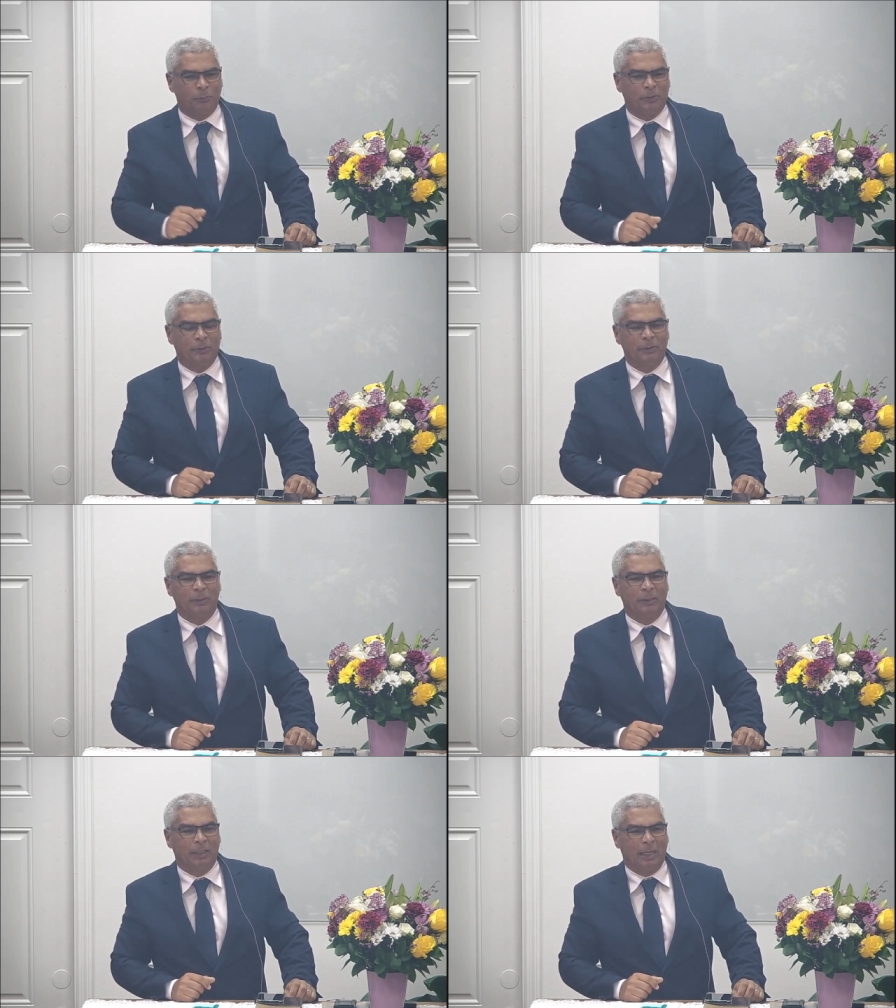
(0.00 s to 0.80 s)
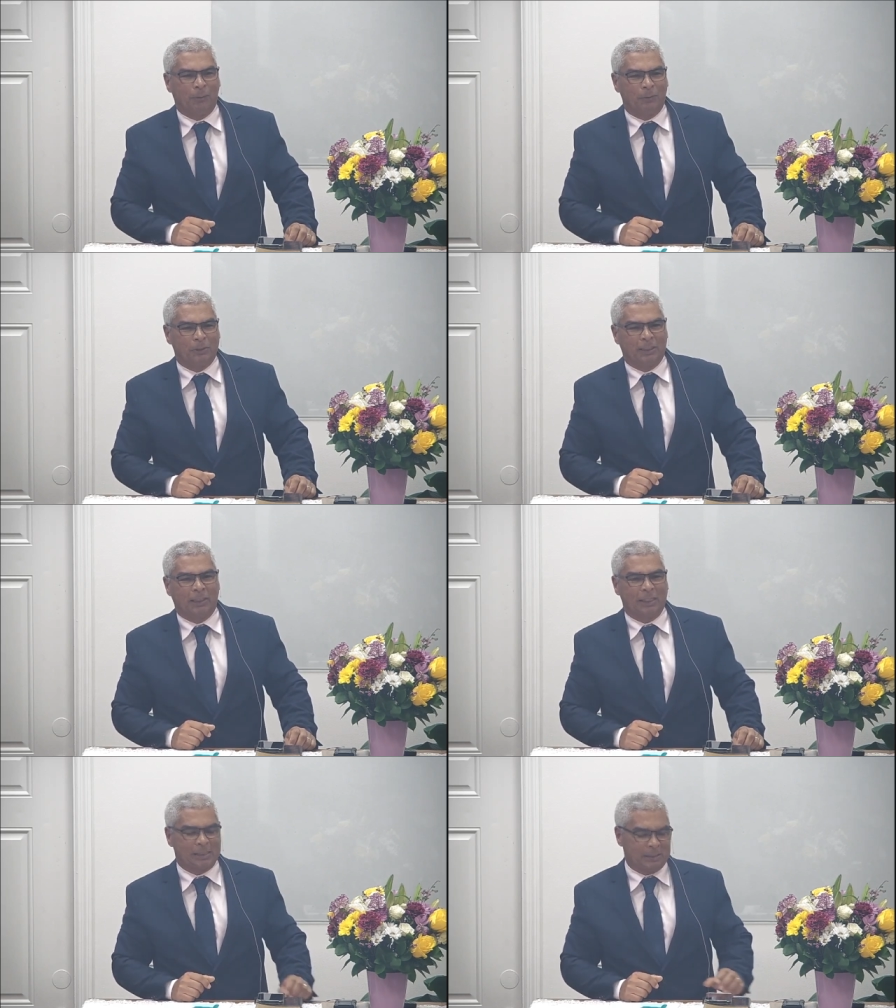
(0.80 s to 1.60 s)
Second
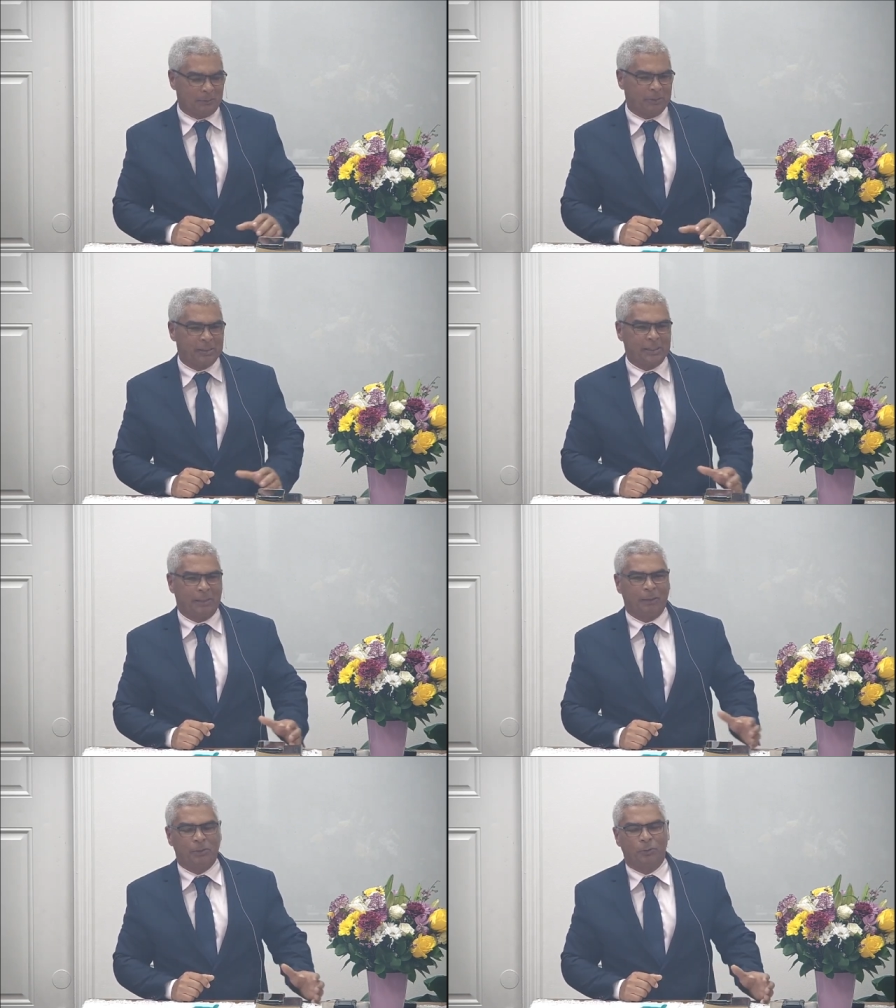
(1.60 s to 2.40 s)
as week as usual,